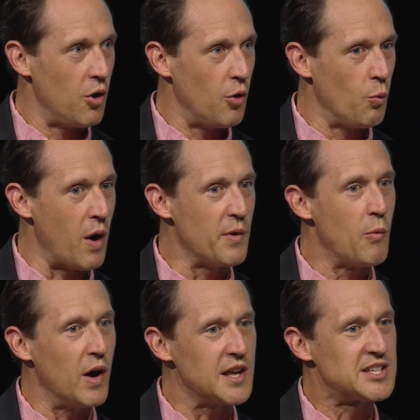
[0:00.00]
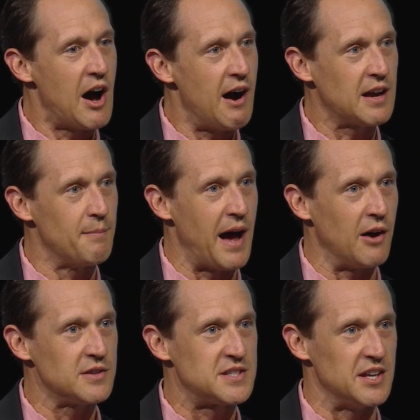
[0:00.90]
What we want to talk
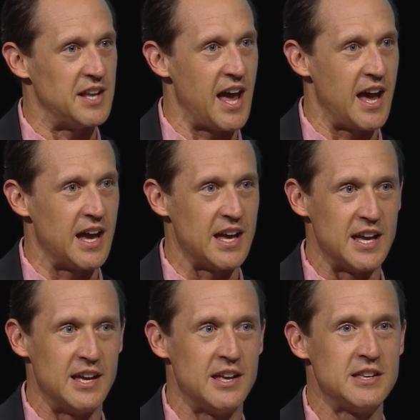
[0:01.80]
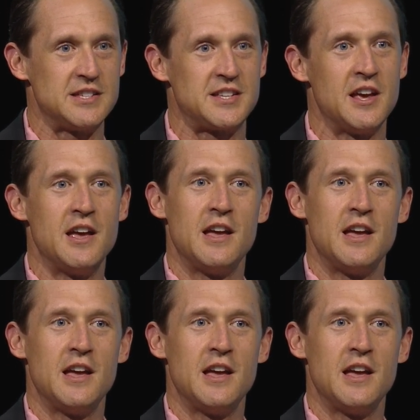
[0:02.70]
about today is